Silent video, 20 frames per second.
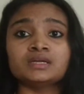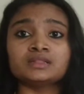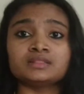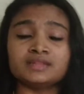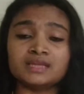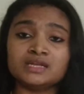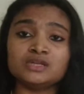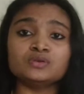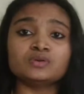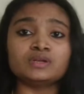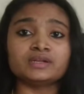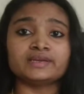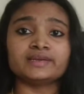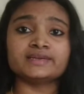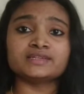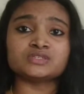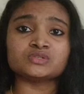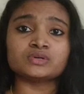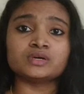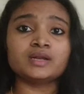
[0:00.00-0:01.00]
then you will
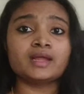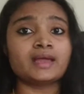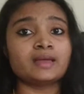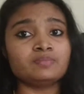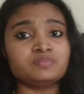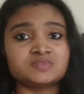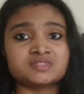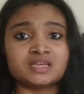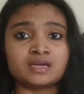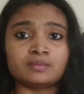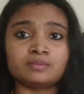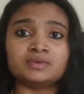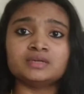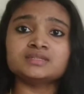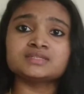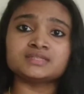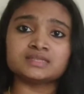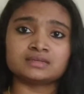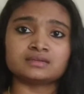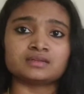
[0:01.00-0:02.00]
get your
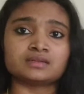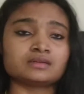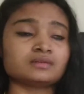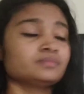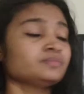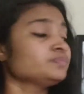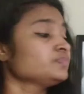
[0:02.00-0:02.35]
upsampled signal.